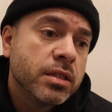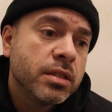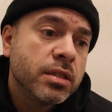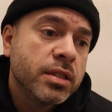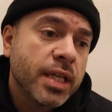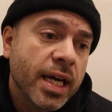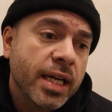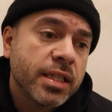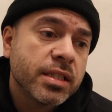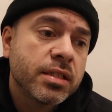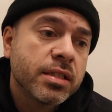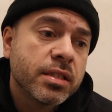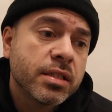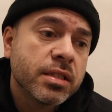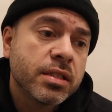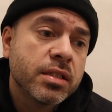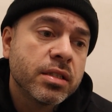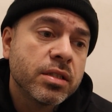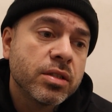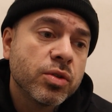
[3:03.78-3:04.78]

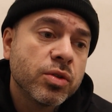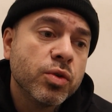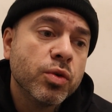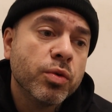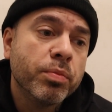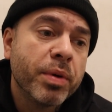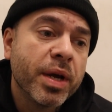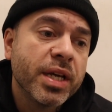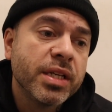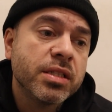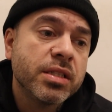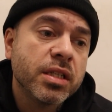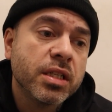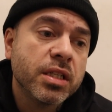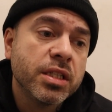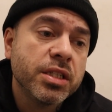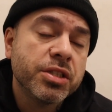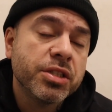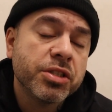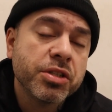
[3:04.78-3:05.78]
that's who
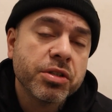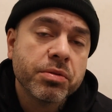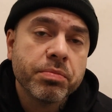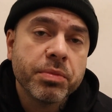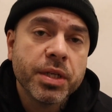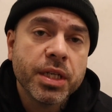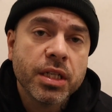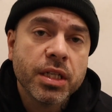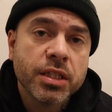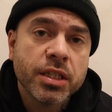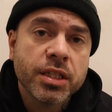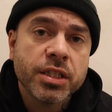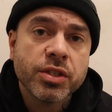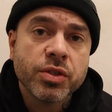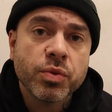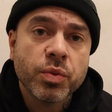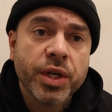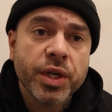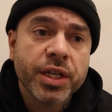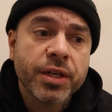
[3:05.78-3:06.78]
basically took me under his
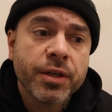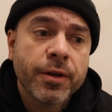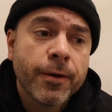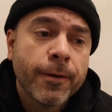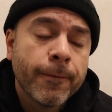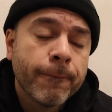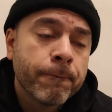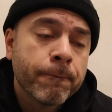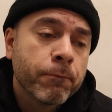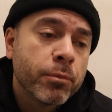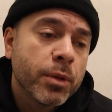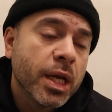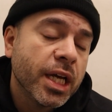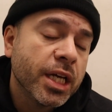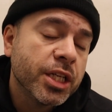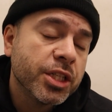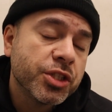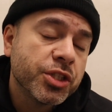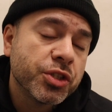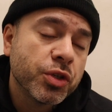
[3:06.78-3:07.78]
wing
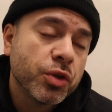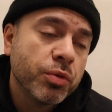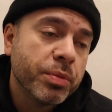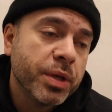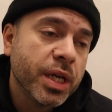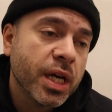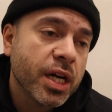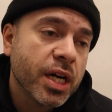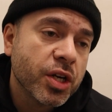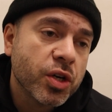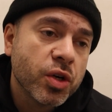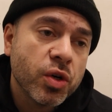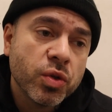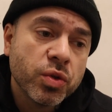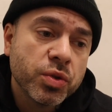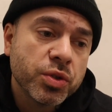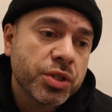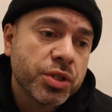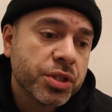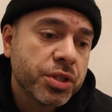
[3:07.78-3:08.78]
and showed me how to
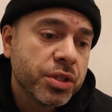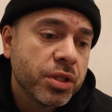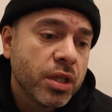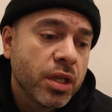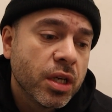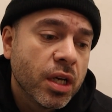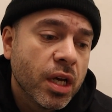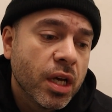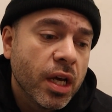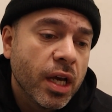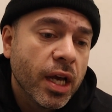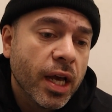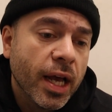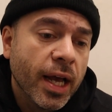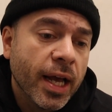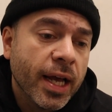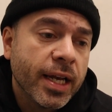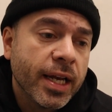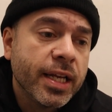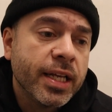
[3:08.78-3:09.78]
coach.
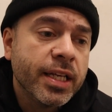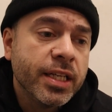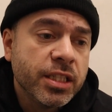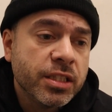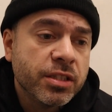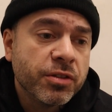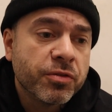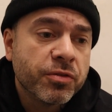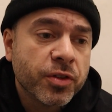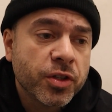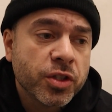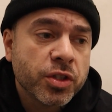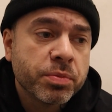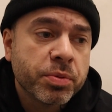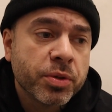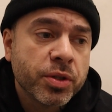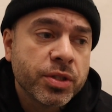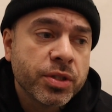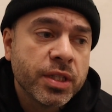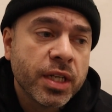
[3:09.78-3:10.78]
And he's the first
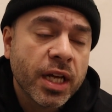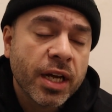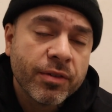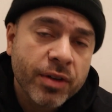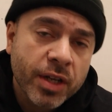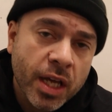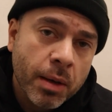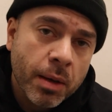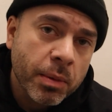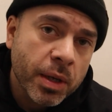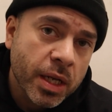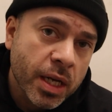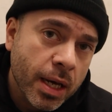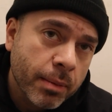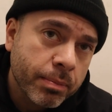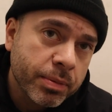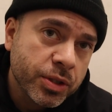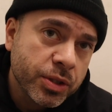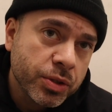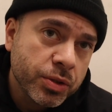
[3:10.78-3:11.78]
person that ever gave me an
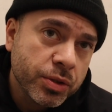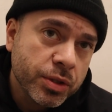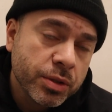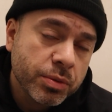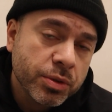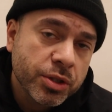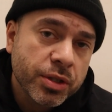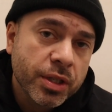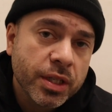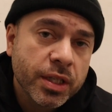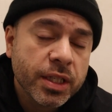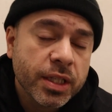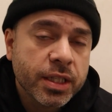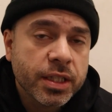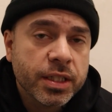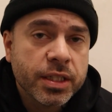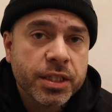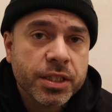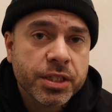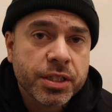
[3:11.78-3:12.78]
opportunity with strength and
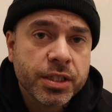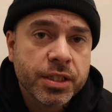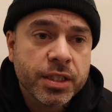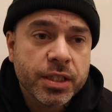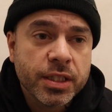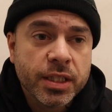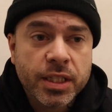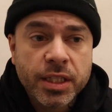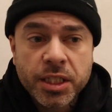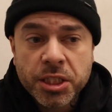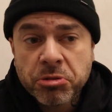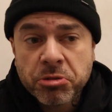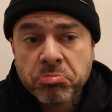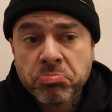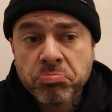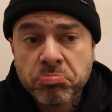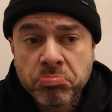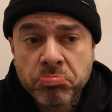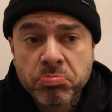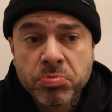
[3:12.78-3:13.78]
conditioning. And
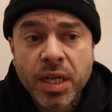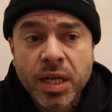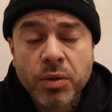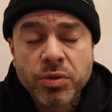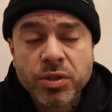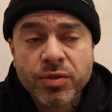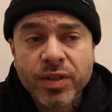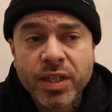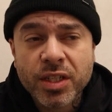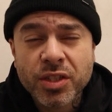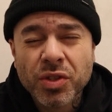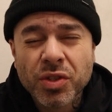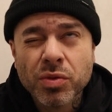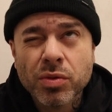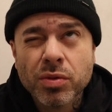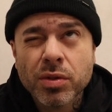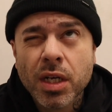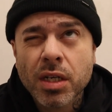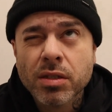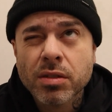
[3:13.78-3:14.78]
that was around
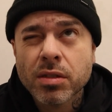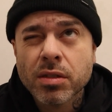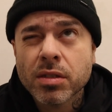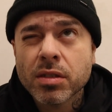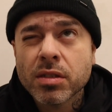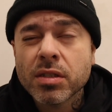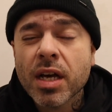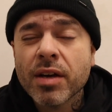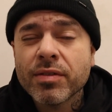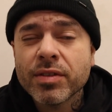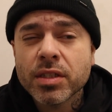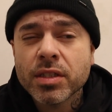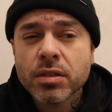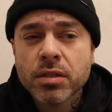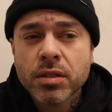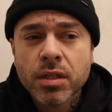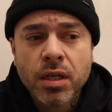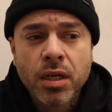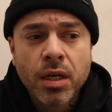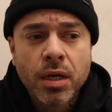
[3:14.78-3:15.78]
2007.
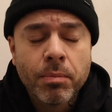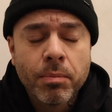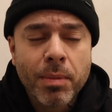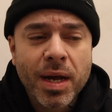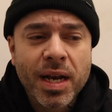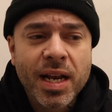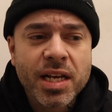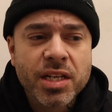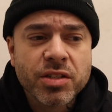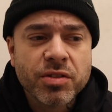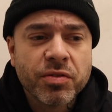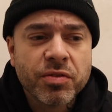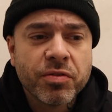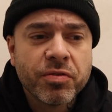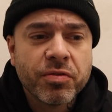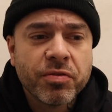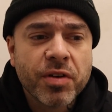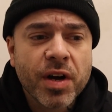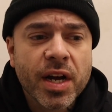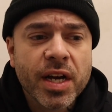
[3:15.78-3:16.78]
My last
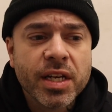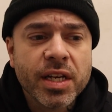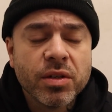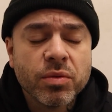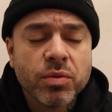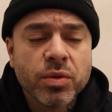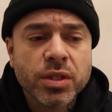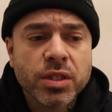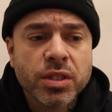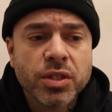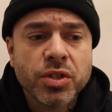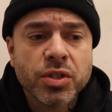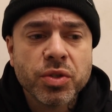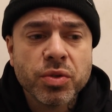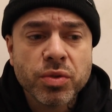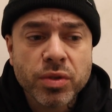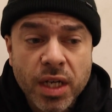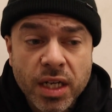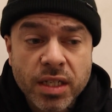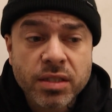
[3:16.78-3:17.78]
fight was in
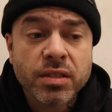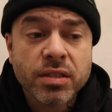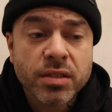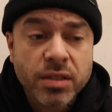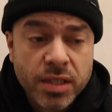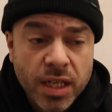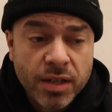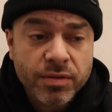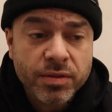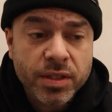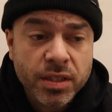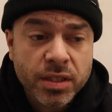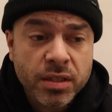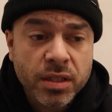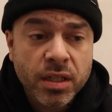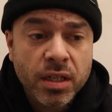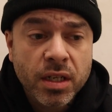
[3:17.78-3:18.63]
2007.